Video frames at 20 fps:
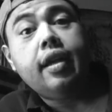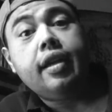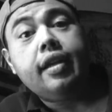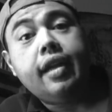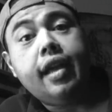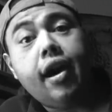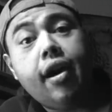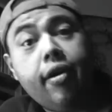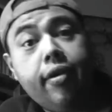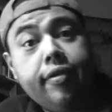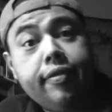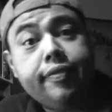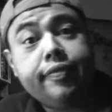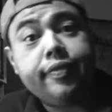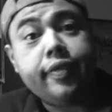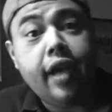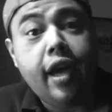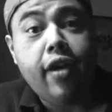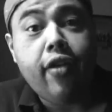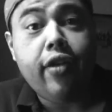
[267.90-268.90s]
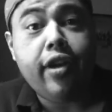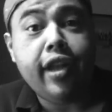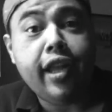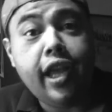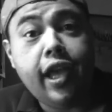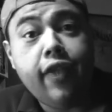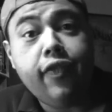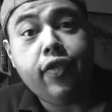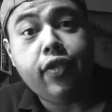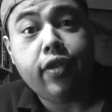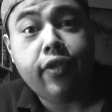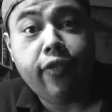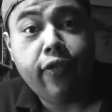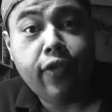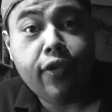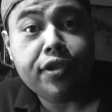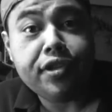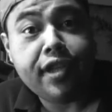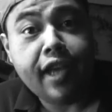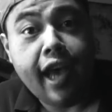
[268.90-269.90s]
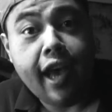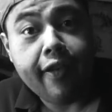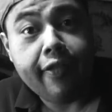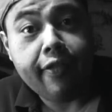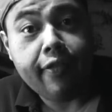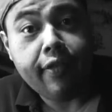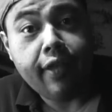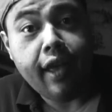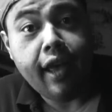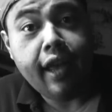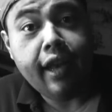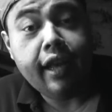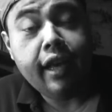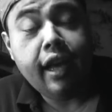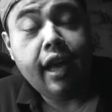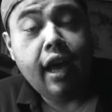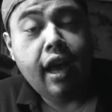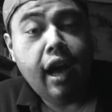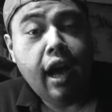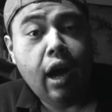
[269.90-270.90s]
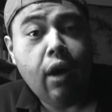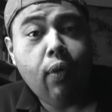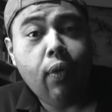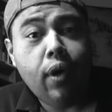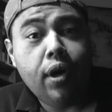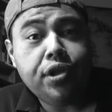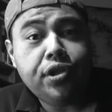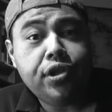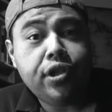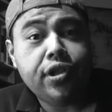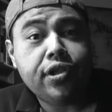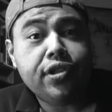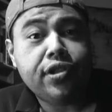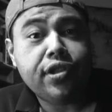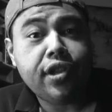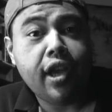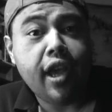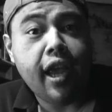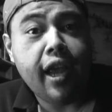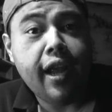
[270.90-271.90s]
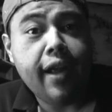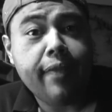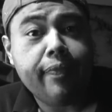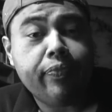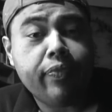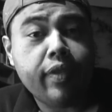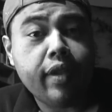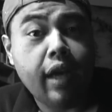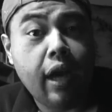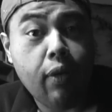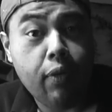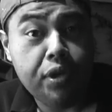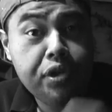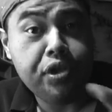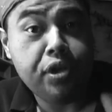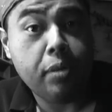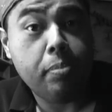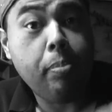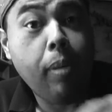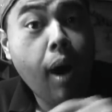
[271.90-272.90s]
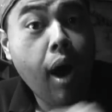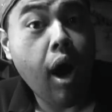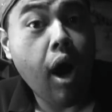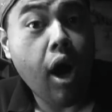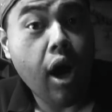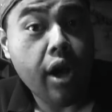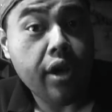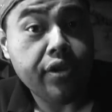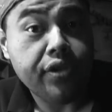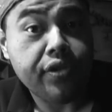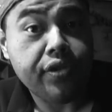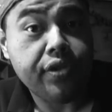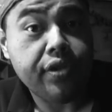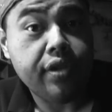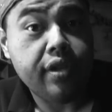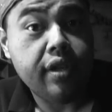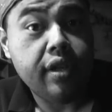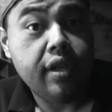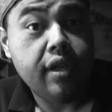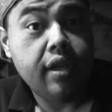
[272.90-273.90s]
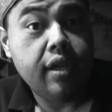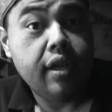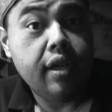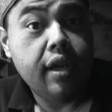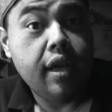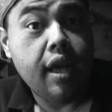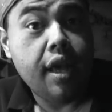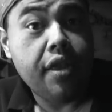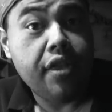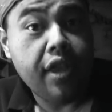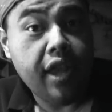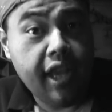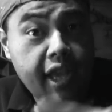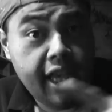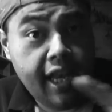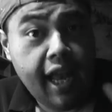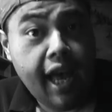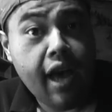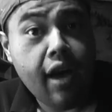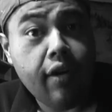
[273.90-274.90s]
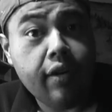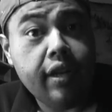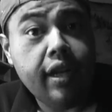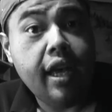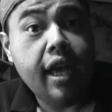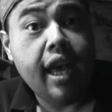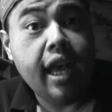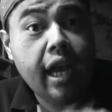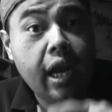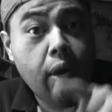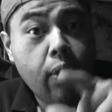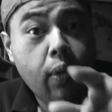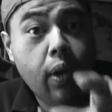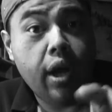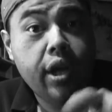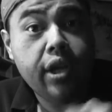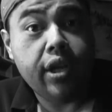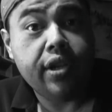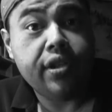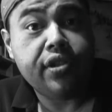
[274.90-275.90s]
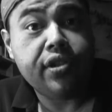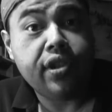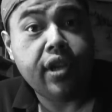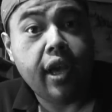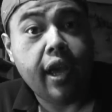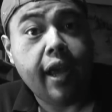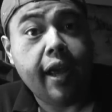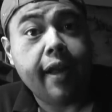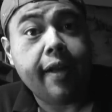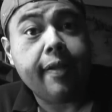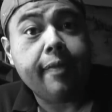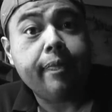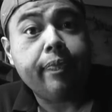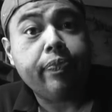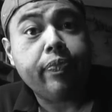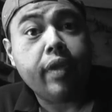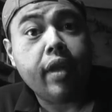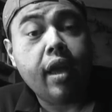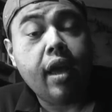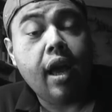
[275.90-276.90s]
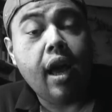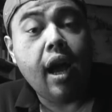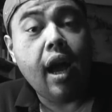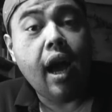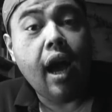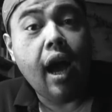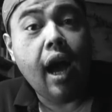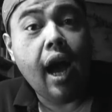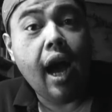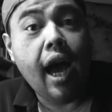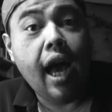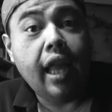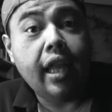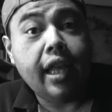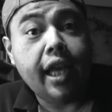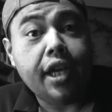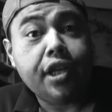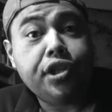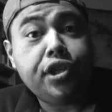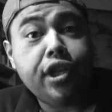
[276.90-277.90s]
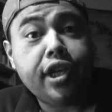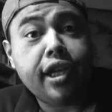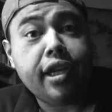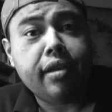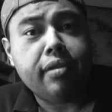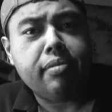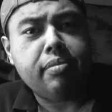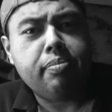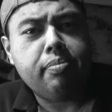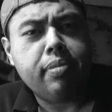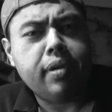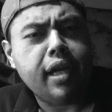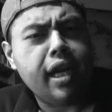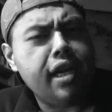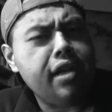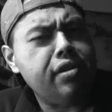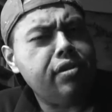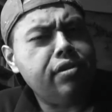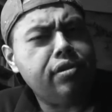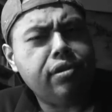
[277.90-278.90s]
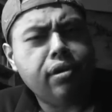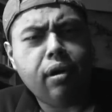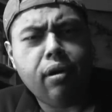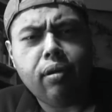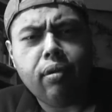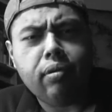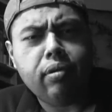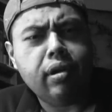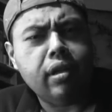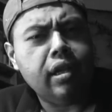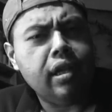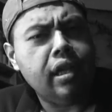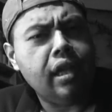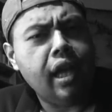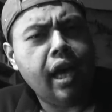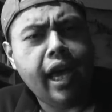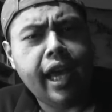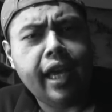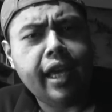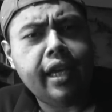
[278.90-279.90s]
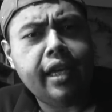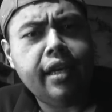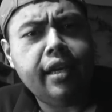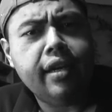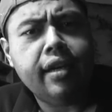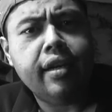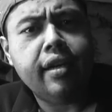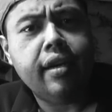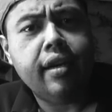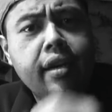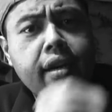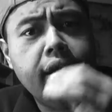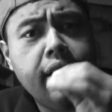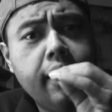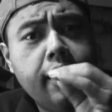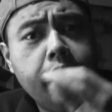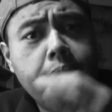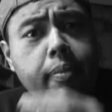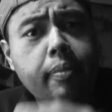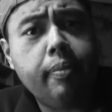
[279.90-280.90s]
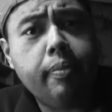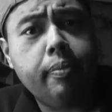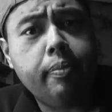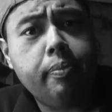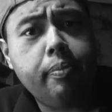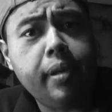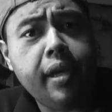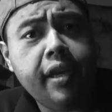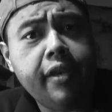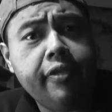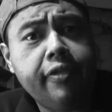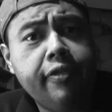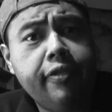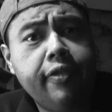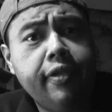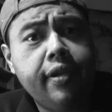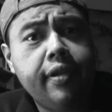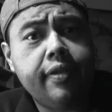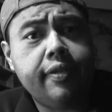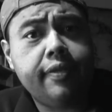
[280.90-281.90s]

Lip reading: Now, I already gave you the first half of that. I want you to pause, think it out, and I want you to say, I like chicken, but I don't like beef.